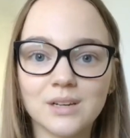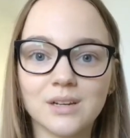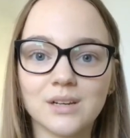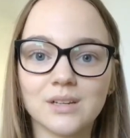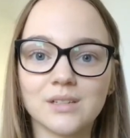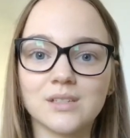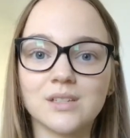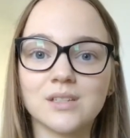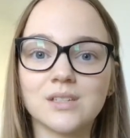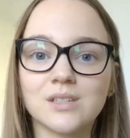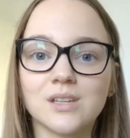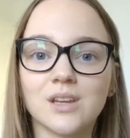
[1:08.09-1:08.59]

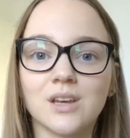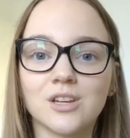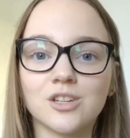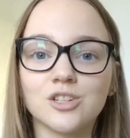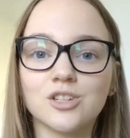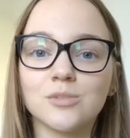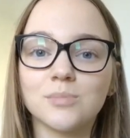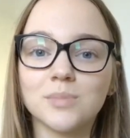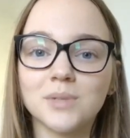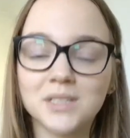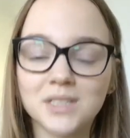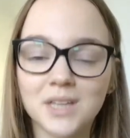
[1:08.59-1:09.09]

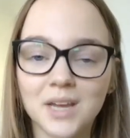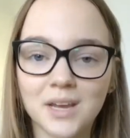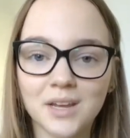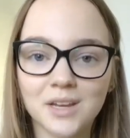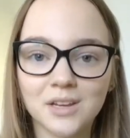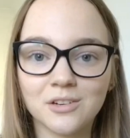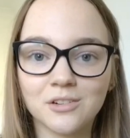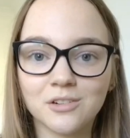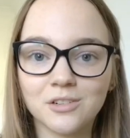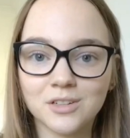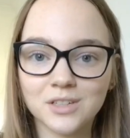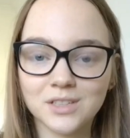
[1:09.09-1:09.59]
exercise should be
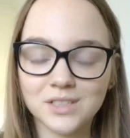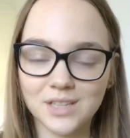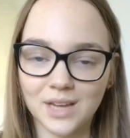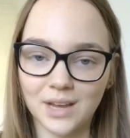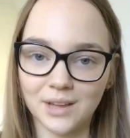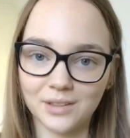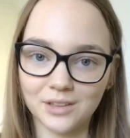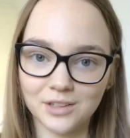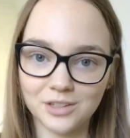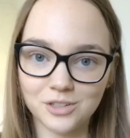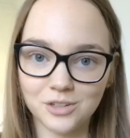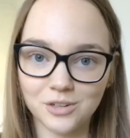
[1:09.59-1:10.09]
taken on a
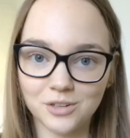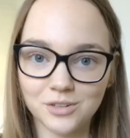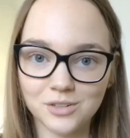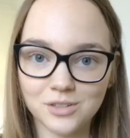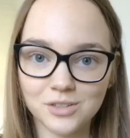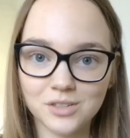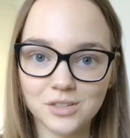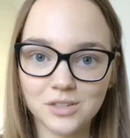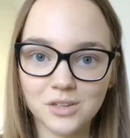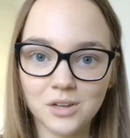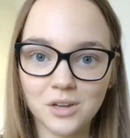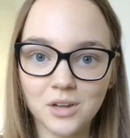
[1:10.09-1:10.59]
daily
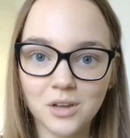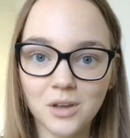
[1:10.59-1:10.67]
dose,